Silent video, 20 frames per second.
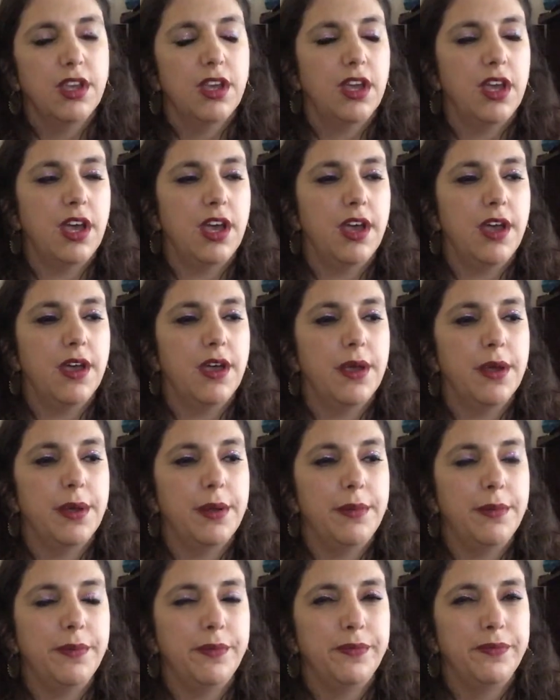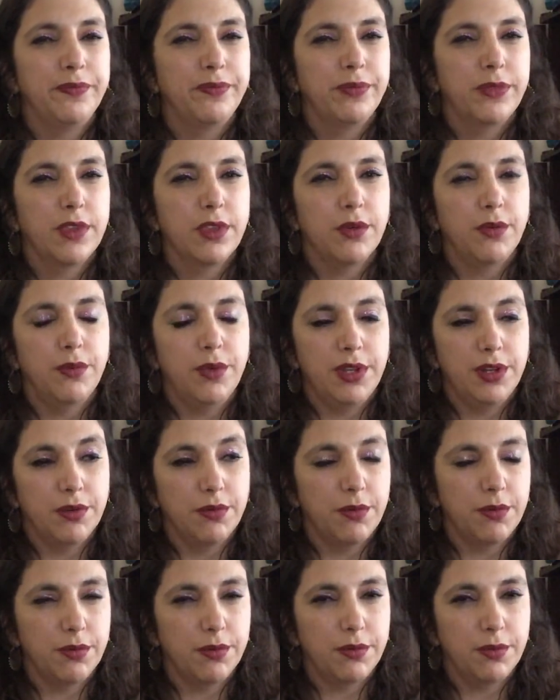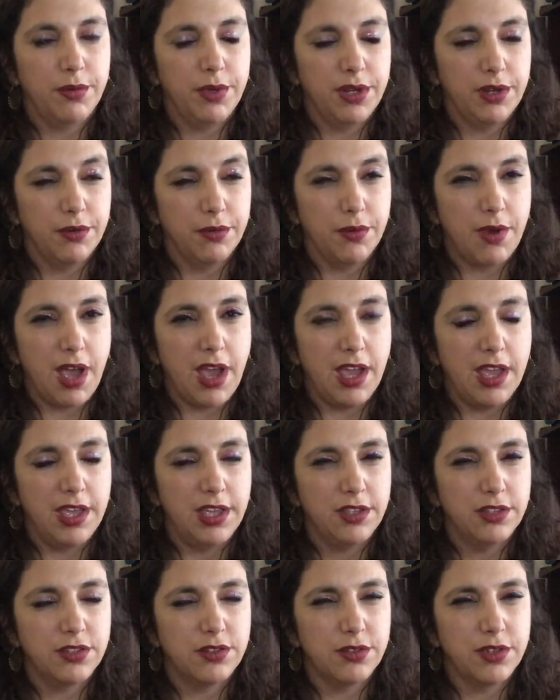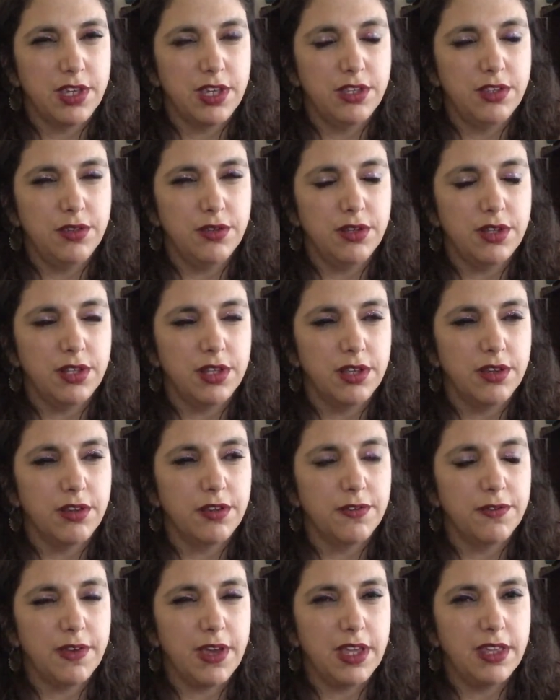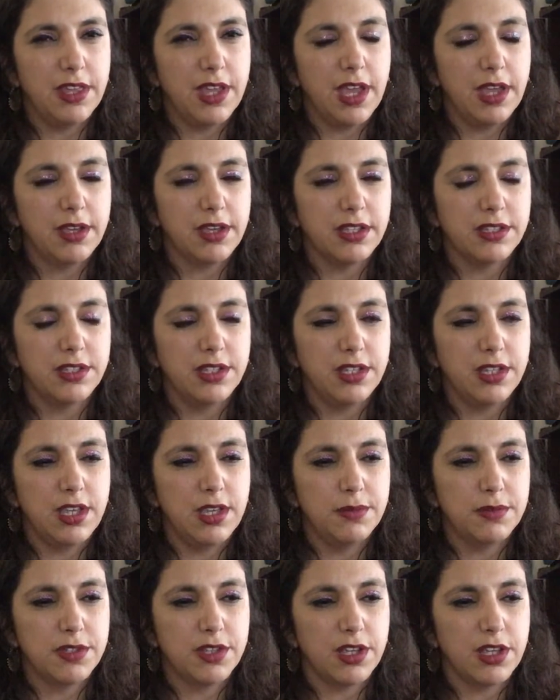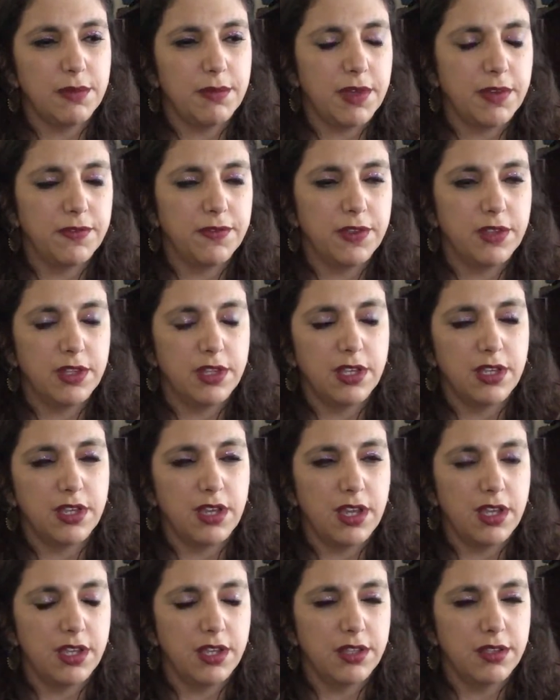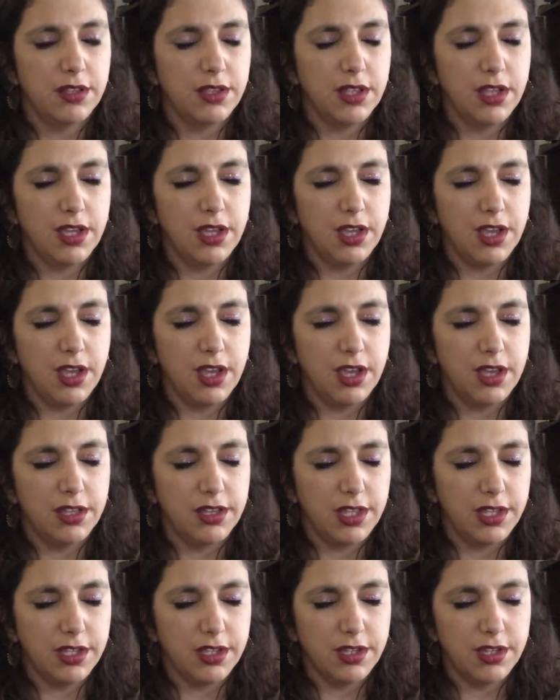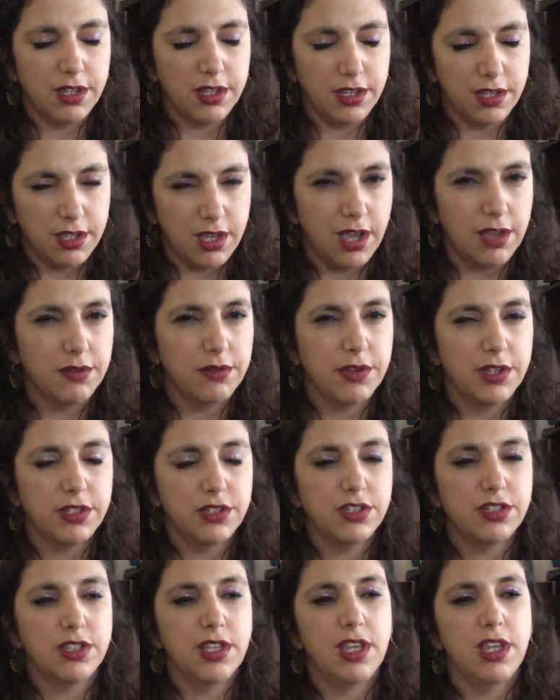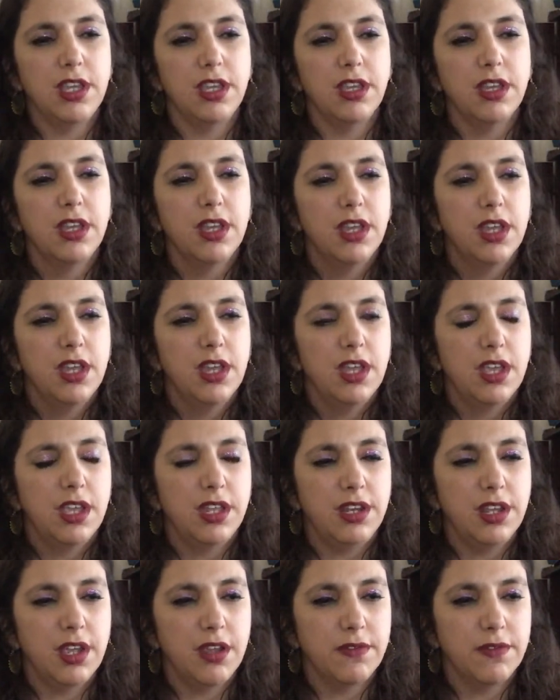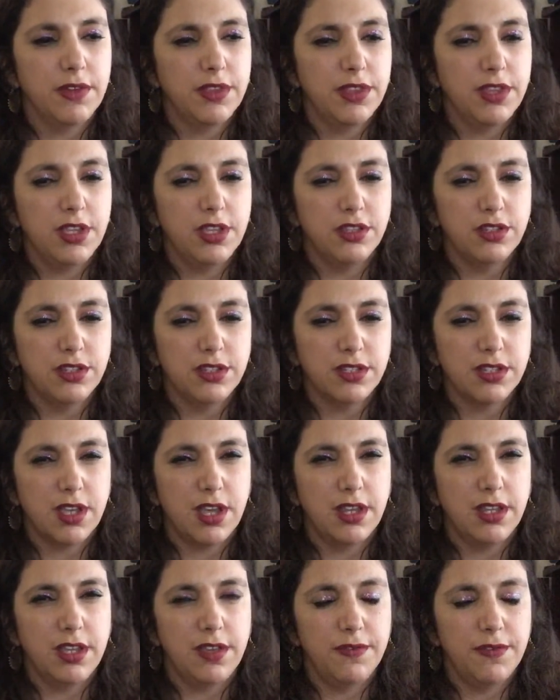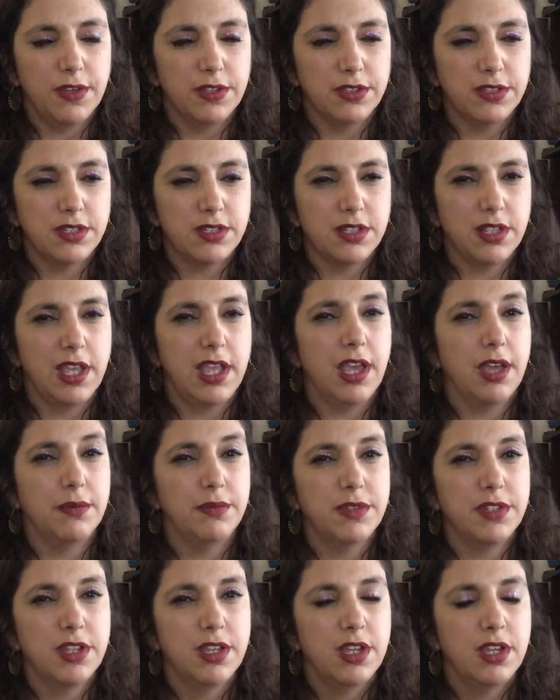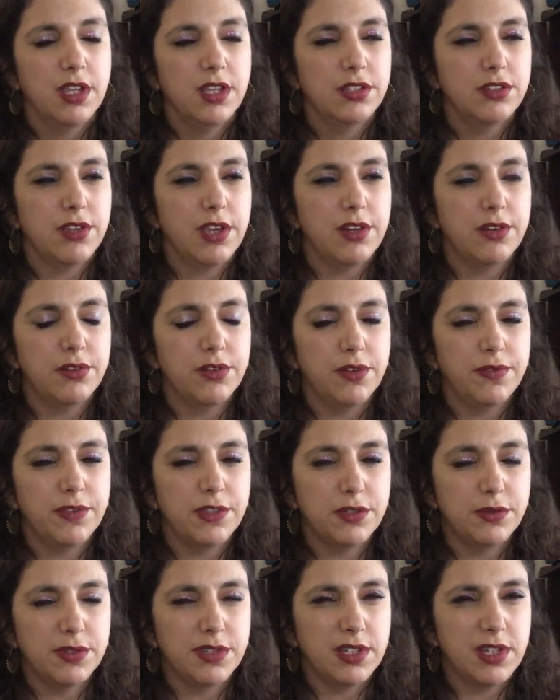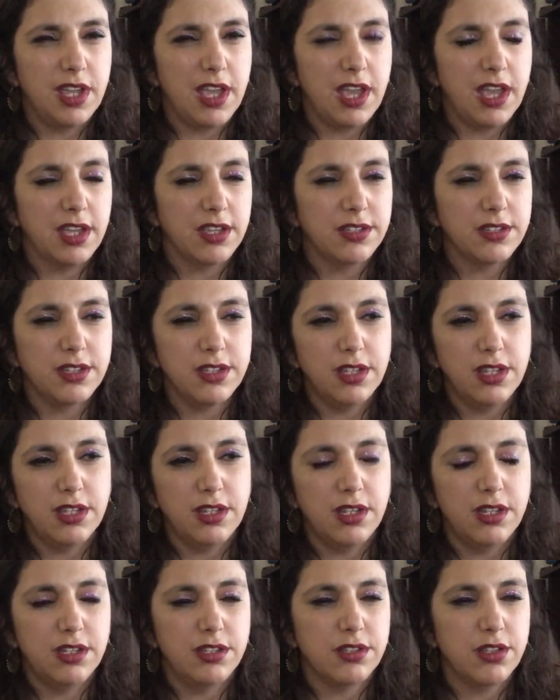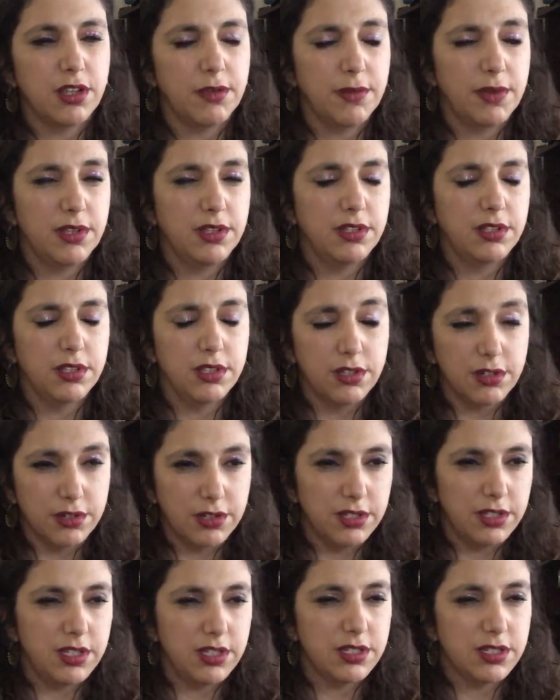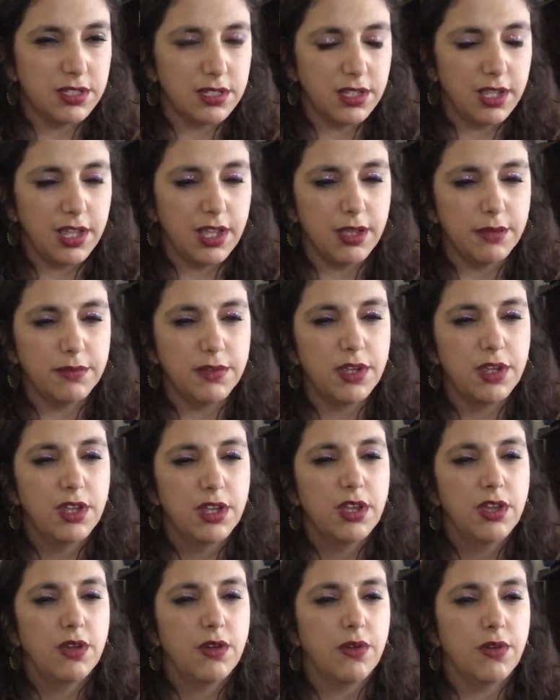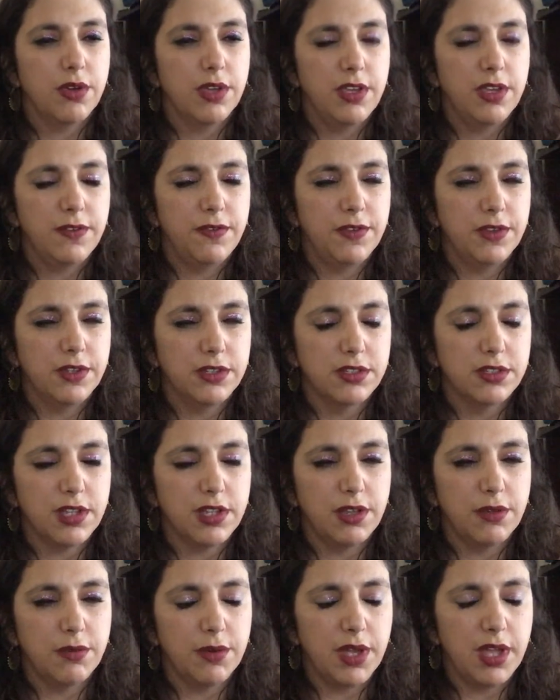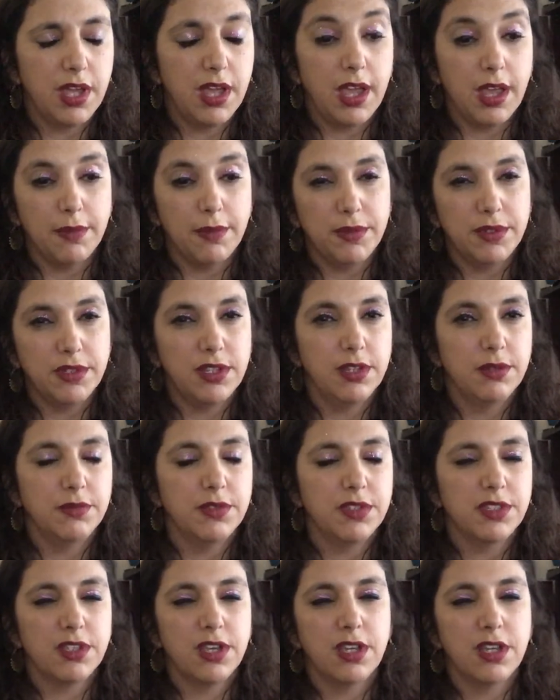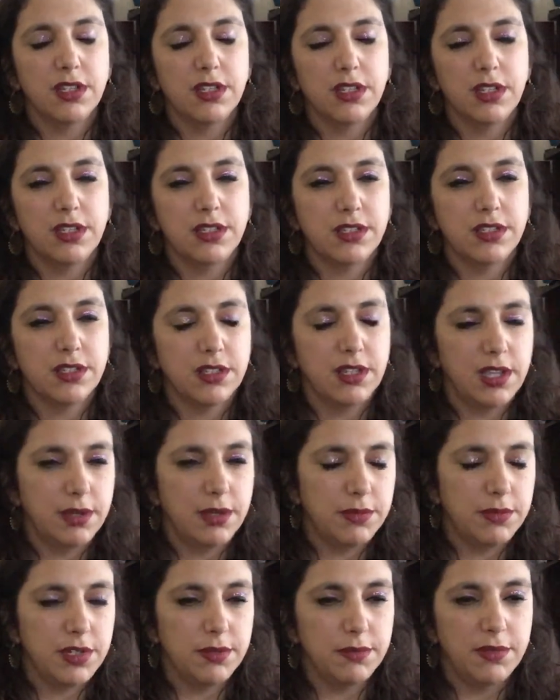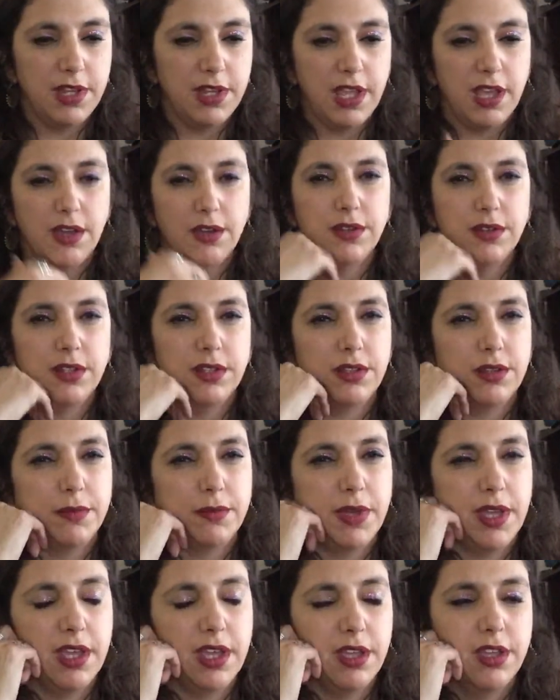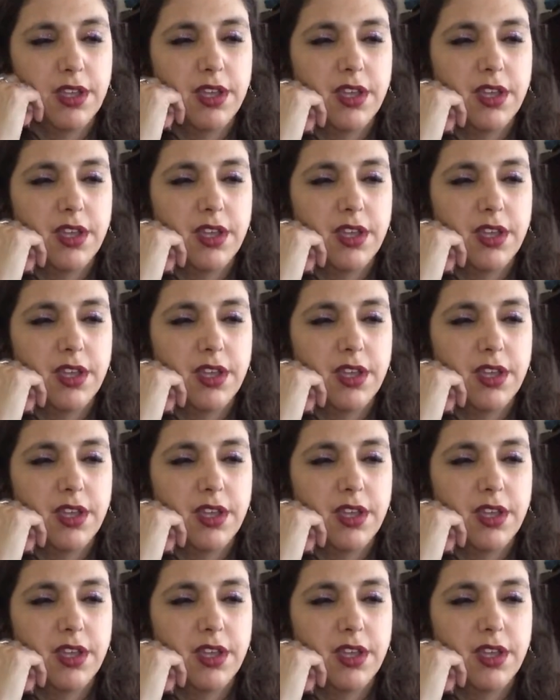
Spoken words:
went awry. So can you clarify that? Because he keeps talking about feeling like a gut wrench thing, and everything just kind of, he felt slammed. So I don't know if this was an accident and he's talking about he literally slammed, or he feels like what happened to him just kind of like slammed him down a little bit.